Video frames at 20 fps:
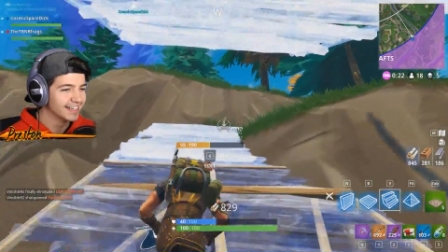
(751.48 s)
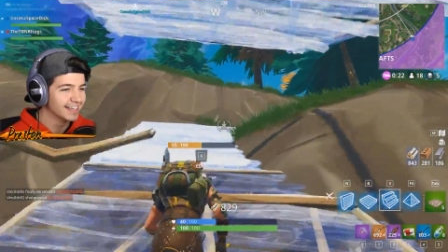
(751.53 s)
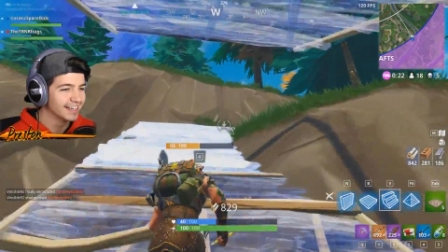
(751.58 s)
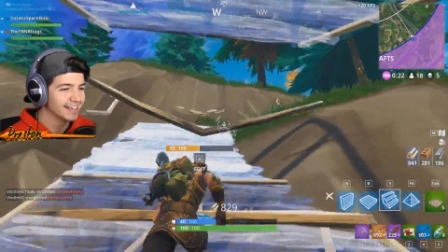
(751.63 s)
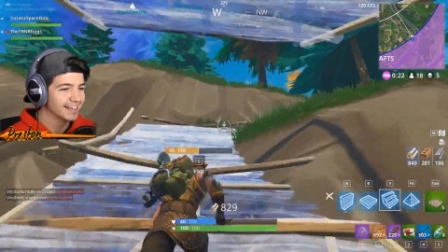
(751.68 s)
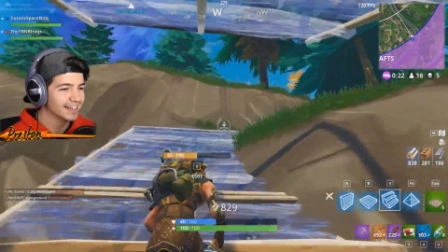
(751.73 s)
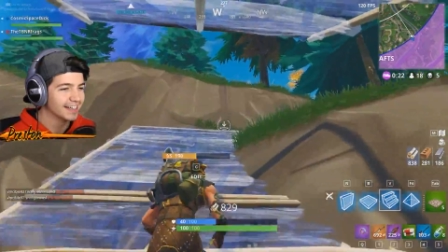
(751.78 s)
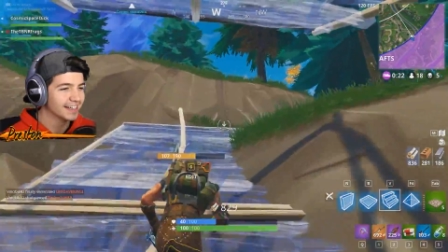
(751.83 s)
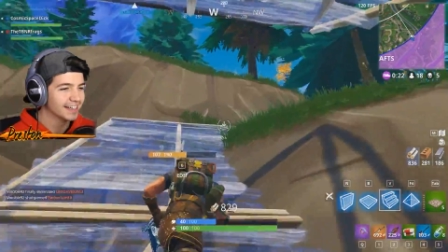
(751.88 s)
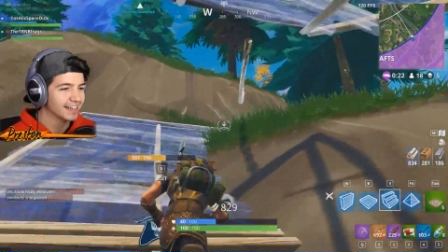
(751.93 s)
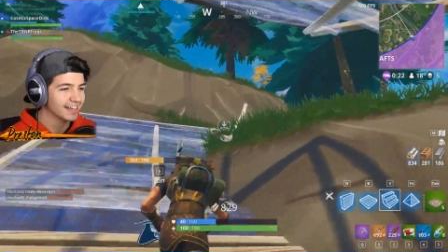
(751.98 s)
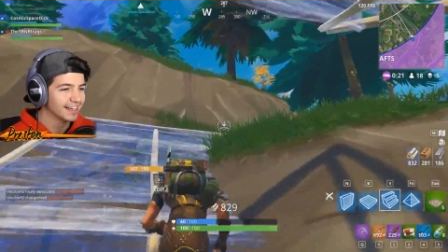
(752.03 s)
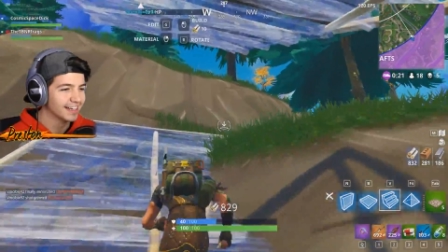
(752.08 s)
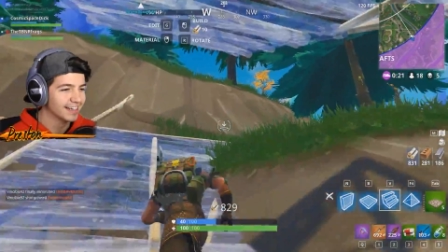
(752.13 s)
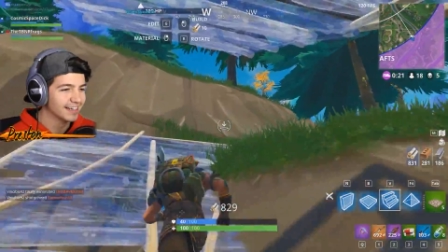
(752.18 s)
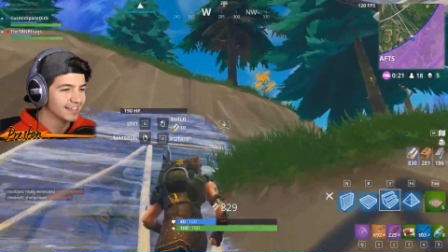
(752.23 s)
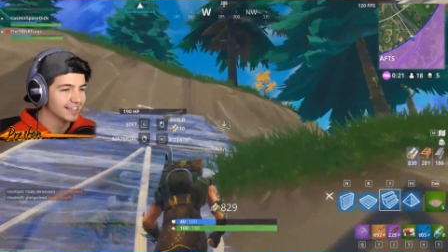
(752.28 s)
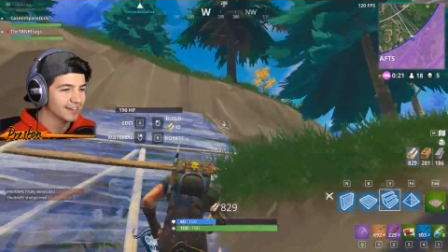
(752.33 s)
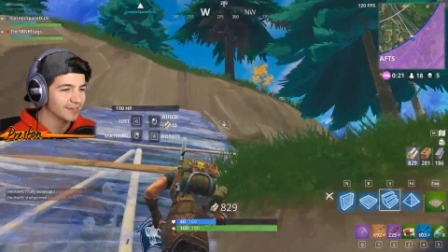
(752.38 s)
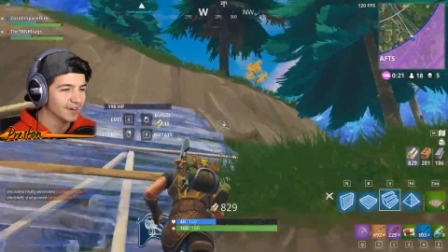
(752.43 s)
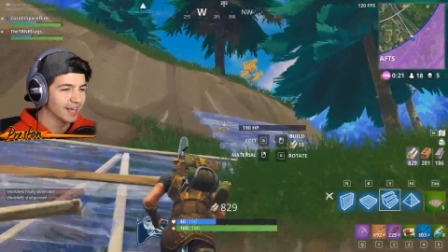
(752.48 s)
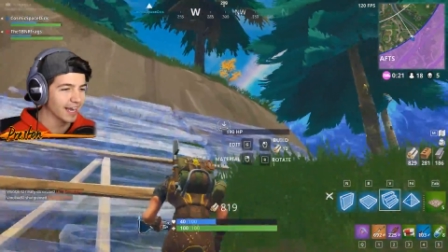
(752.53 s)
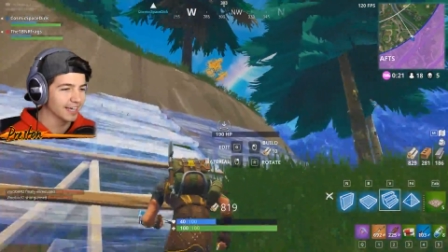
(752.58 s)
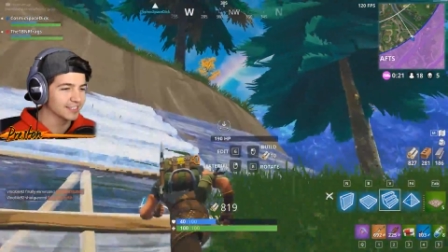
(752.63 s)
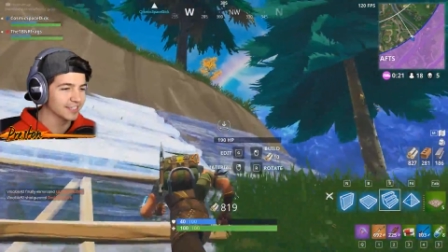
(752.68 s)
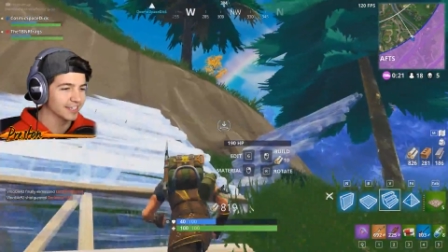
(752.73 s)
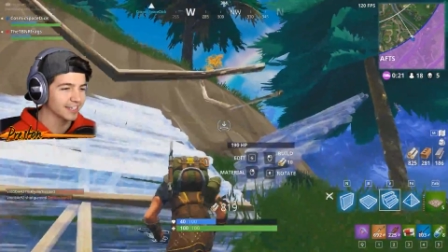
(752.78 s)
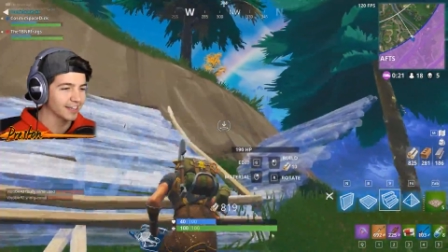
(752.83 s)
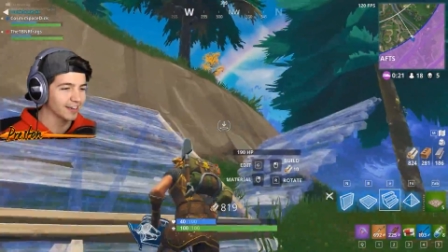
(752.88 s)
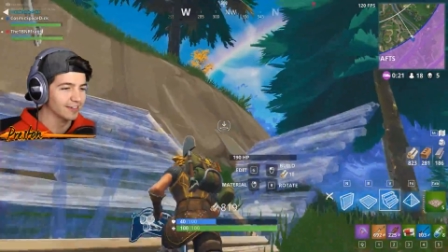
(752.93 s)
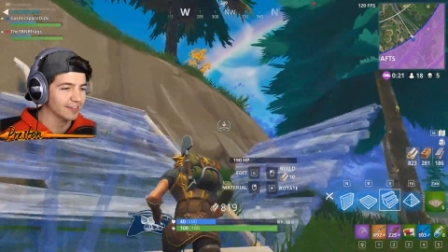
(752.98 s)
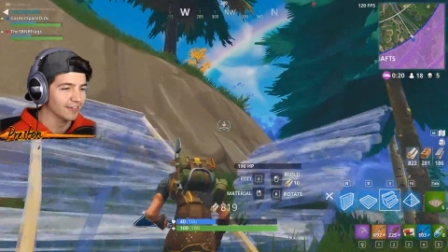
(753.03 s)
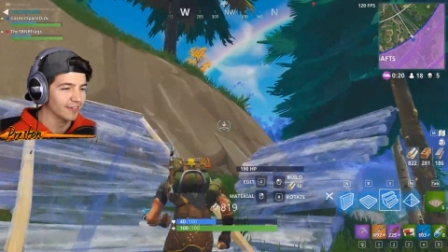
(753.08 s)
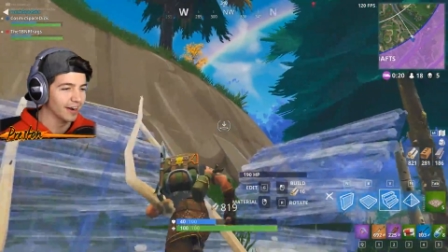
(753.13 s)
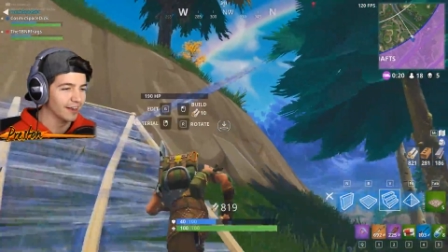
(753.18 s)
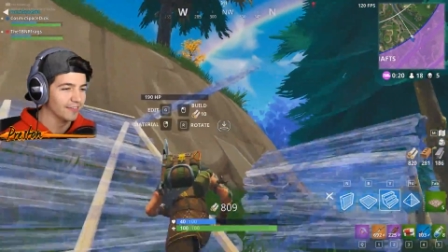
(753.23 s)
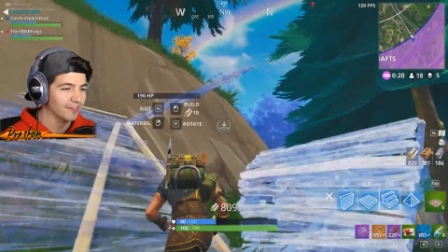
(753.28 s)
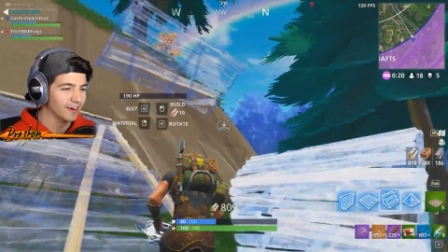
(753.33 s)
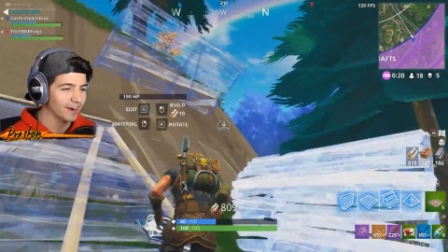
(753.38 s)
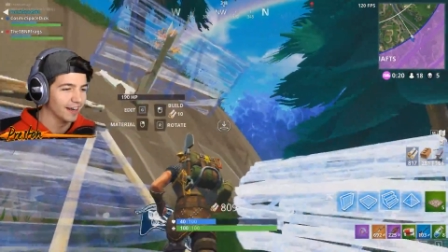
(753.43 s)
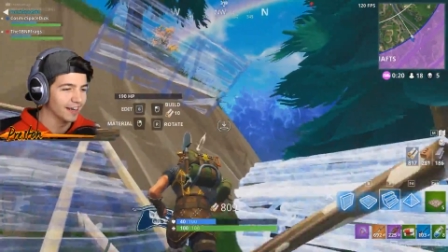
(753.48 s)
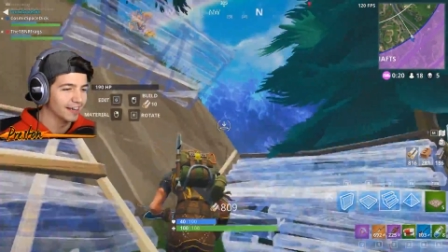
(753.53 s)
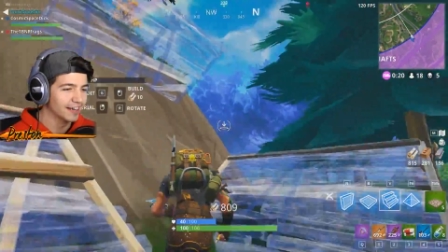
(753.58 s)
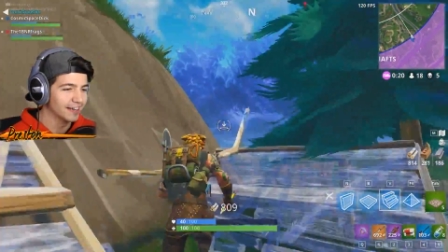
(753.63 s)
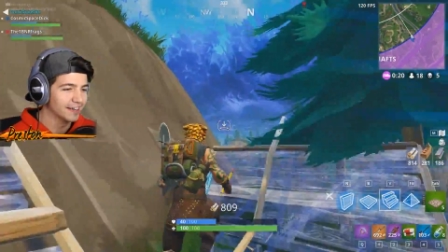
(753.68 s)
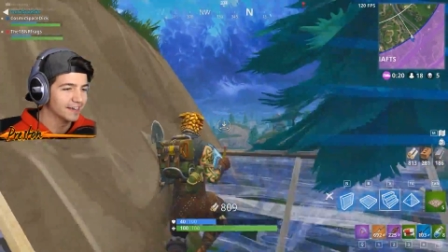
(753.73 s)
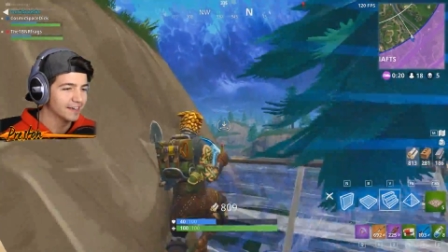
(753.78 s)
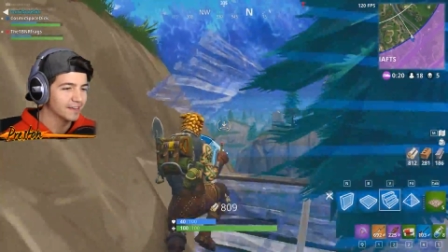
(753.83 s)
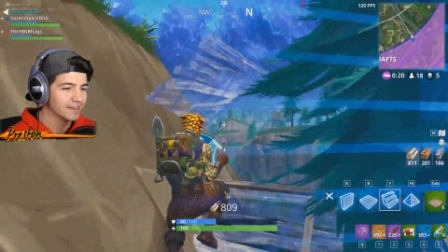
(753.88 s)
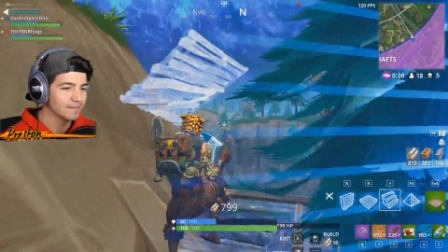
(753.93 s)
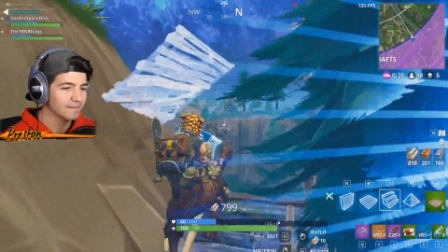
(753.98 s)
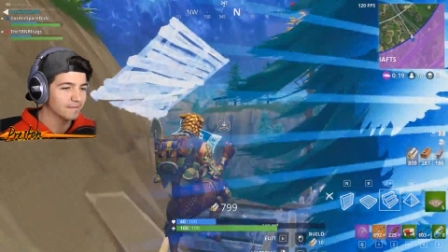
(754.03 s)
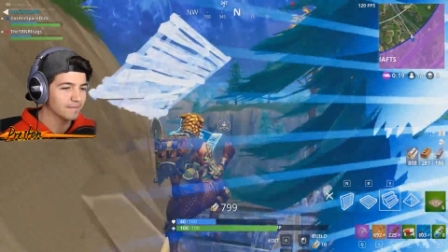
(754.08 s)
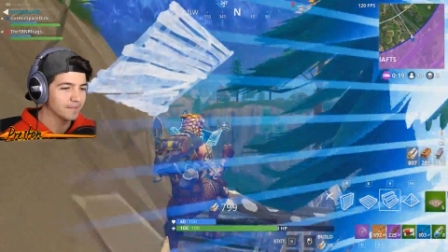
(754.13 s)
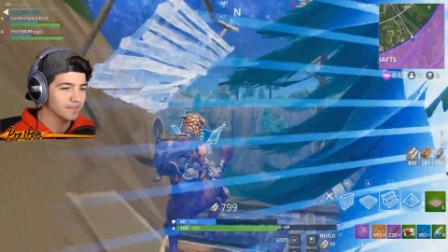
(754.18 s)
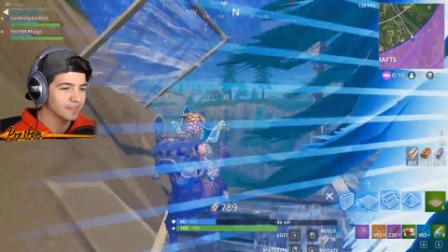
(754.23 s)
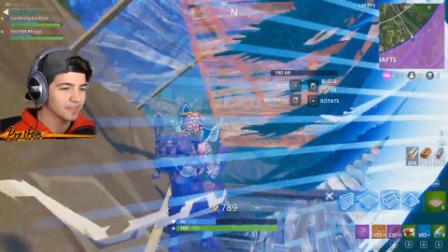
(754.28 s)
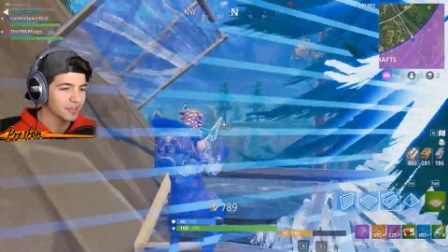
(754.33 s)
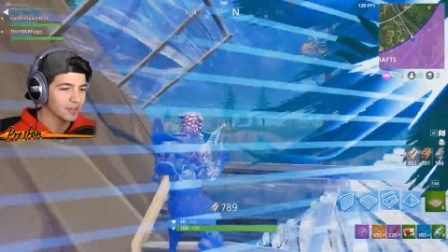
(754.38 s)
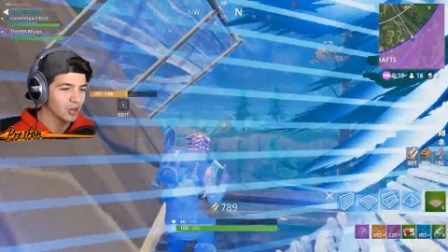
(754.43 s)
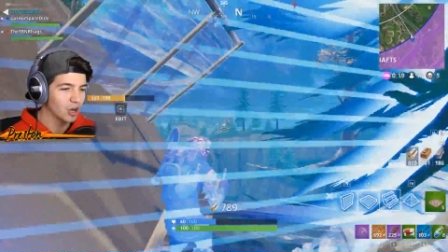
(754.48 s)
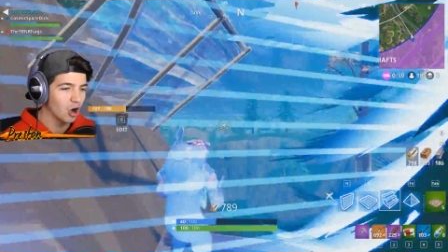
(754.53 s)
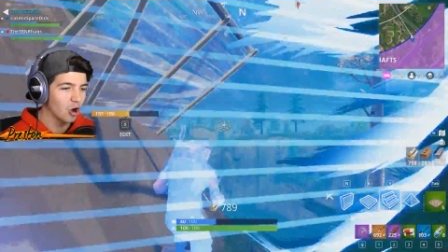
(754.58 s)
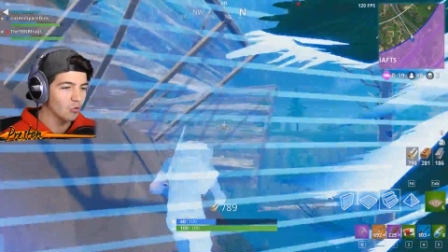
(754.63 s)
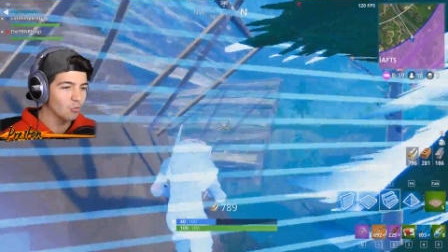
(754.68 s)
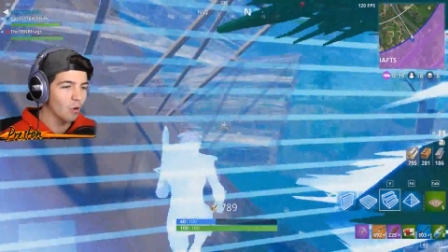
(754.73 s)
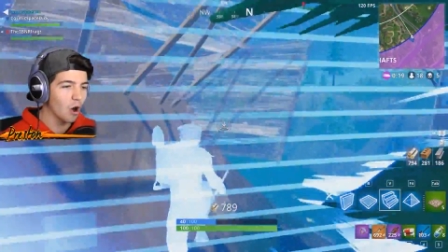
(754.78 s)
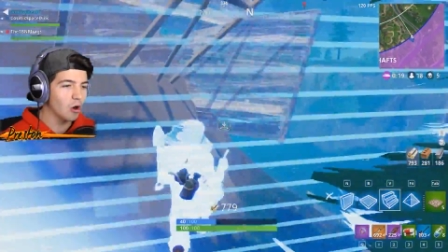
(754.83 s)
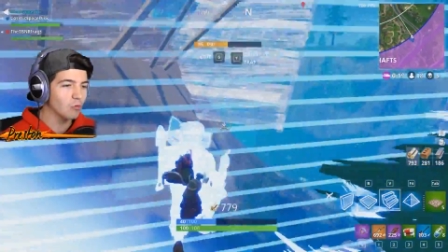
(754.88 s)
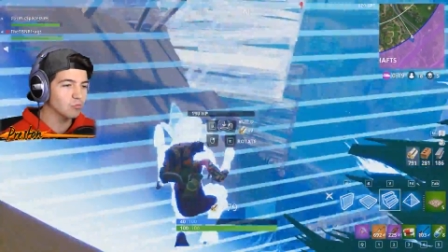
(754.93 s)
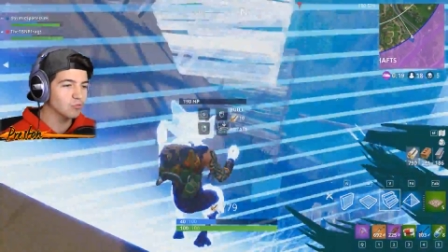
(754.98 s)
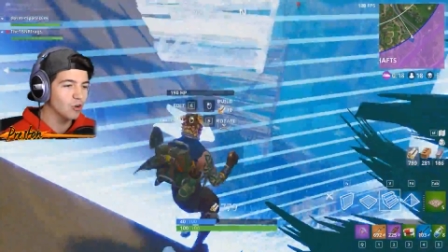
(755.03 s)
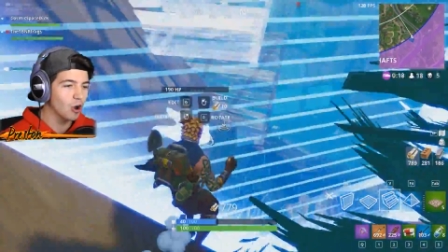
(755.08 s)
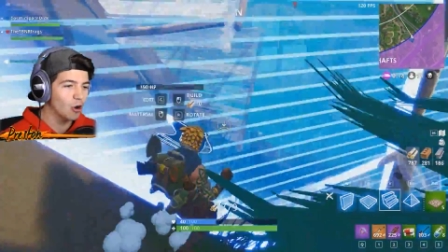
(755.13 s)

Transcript: oh my god. Dude, we actually killed it right there, eh? Yeah. Oh, oh